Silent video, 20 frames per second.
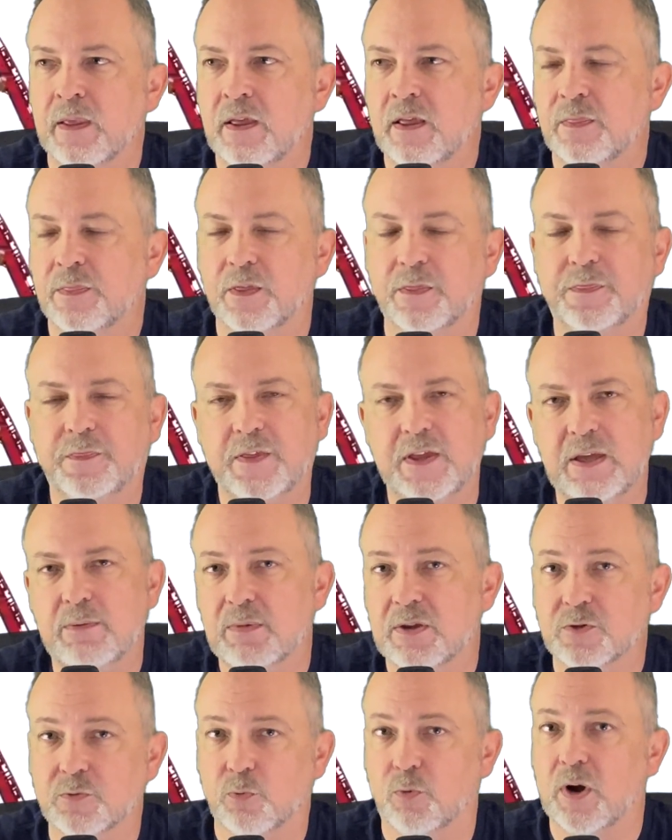The theme
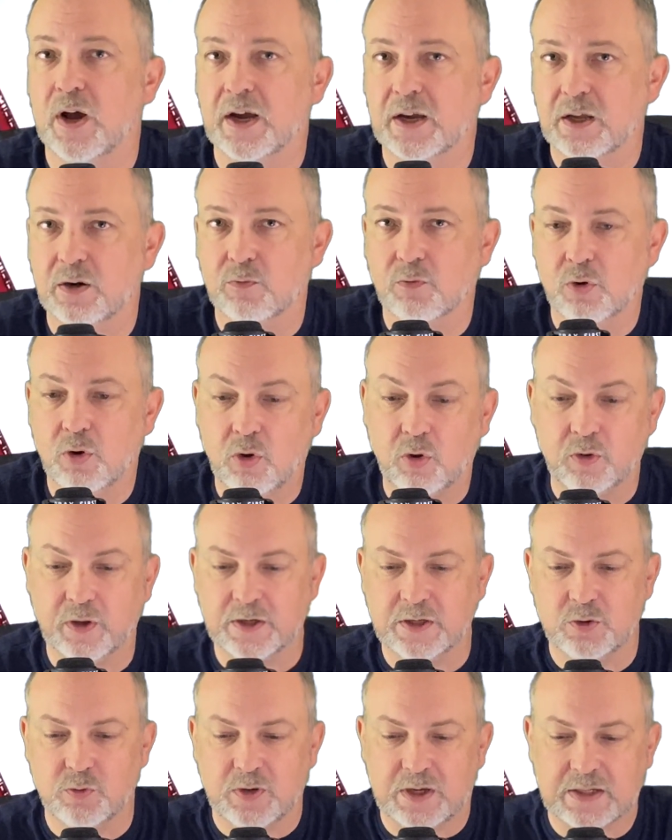is rock and roll,
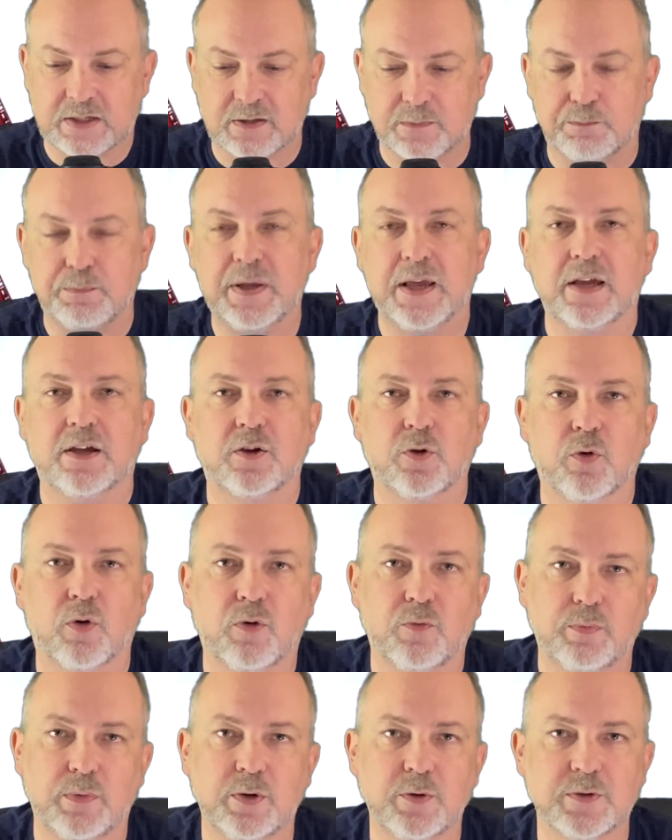and you get to pick your
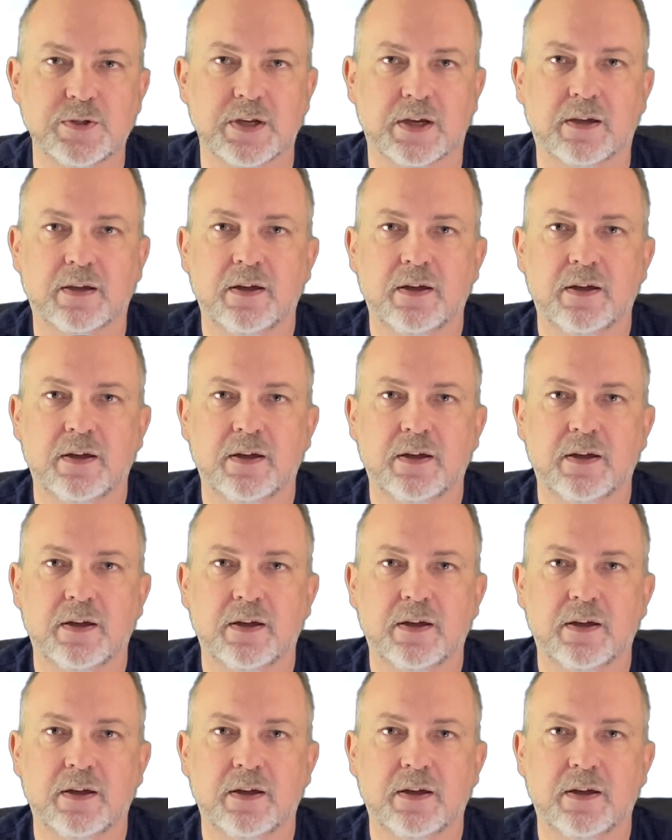own music.